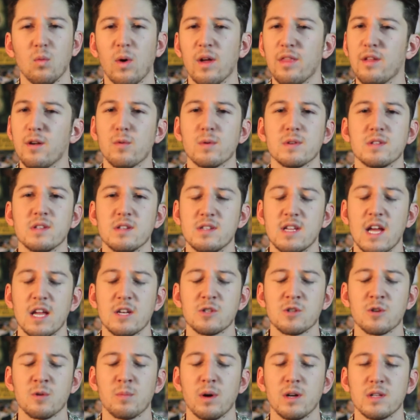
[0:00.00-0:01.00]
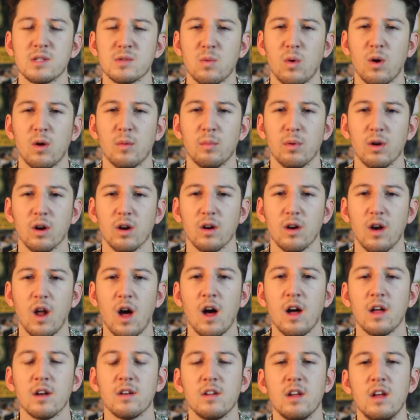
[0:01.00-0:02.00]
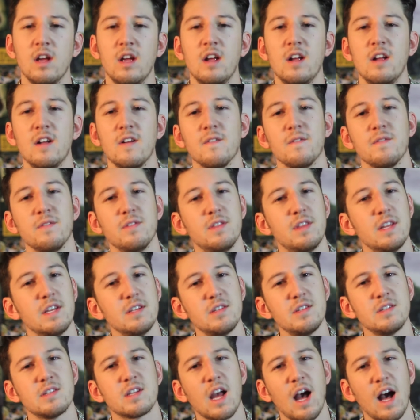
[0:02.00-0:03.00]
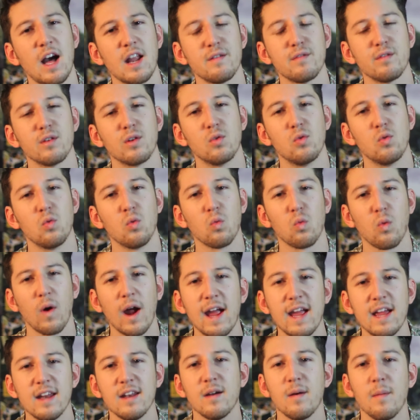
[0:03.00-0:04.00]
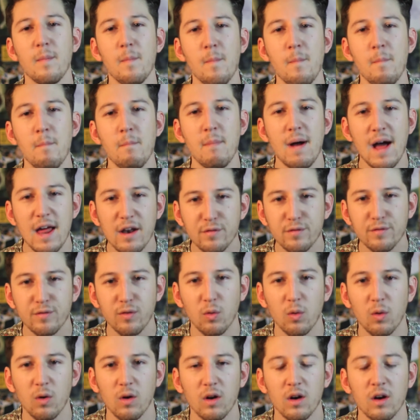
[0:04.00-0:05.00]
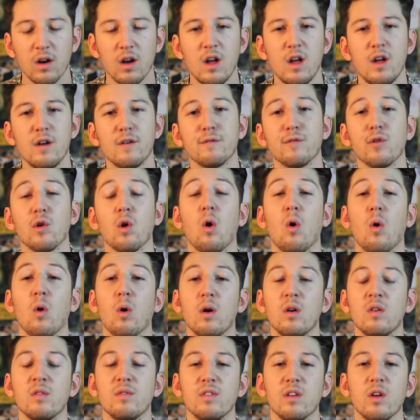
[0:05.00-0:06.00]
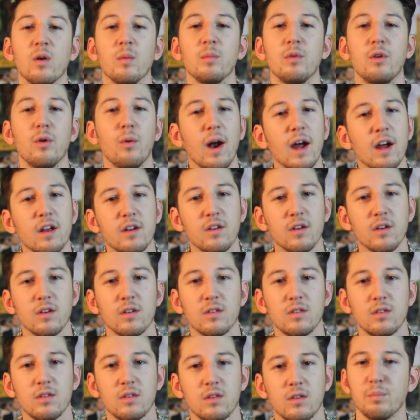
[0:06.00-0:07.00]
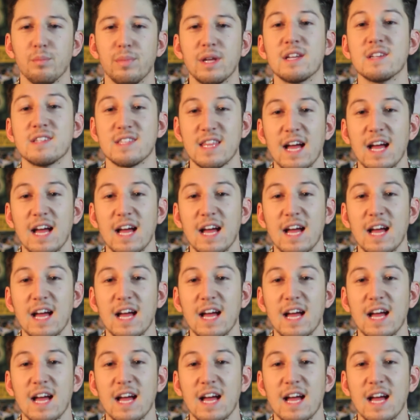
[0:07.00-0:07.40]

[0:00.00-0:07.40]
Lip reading: whether it was intentional by Swanberg or not, this is kind of a great metaphor for horror film directors, because